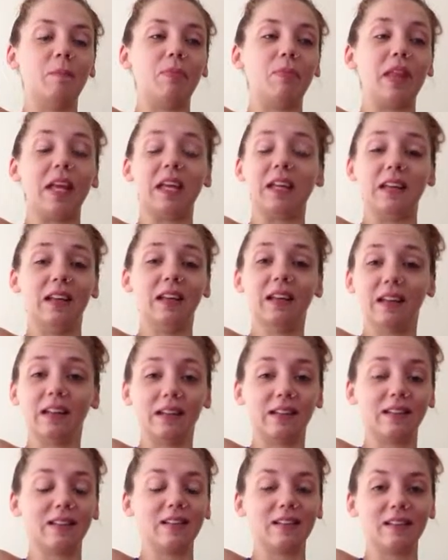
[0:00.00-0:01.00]
they
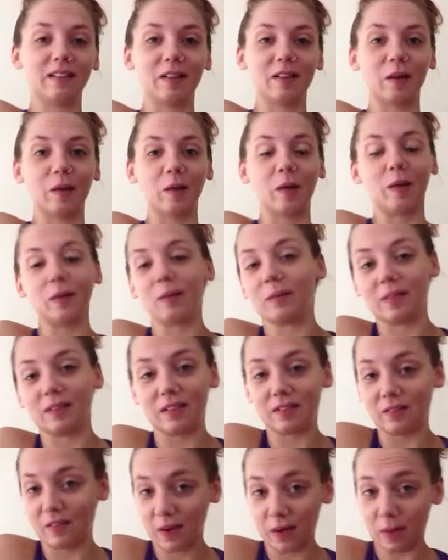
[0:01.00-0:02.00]
didn't. So I'm
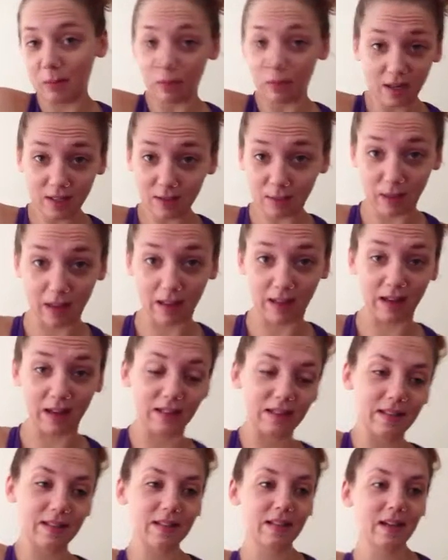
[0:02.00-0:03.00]
just very impressed by
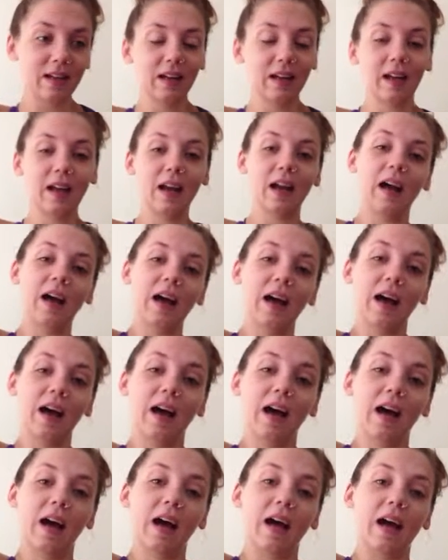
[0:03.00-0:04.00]
that.
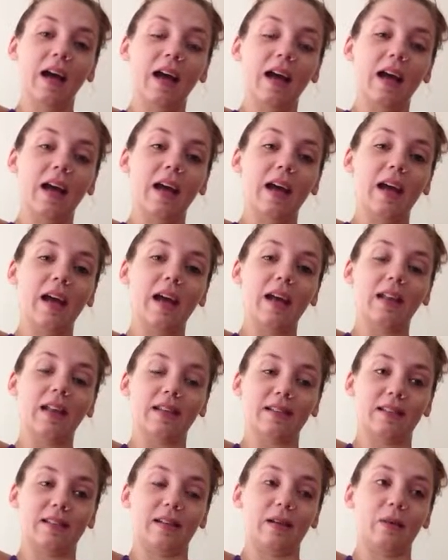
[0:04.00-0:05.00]
And
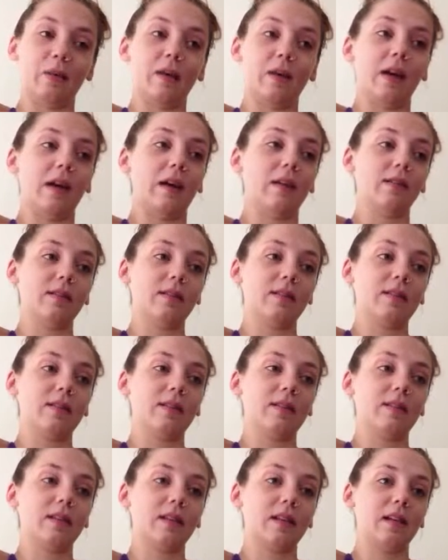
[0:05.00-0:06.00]
let's see, what
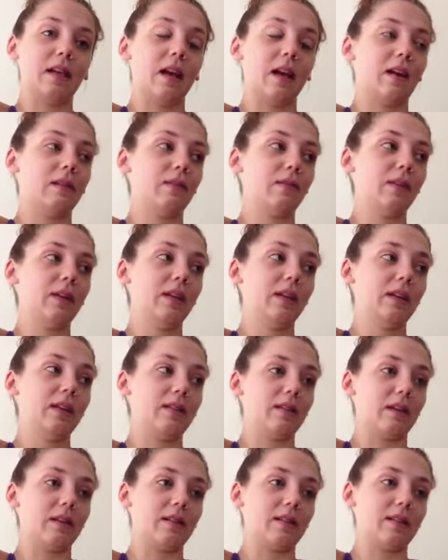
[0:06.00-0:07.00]
else? Yeah, really
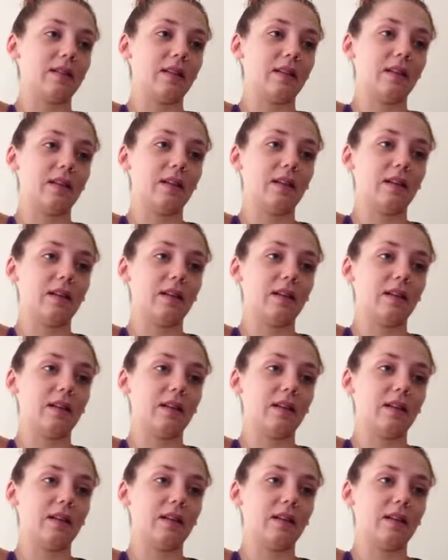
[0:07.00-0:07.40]
exhausted.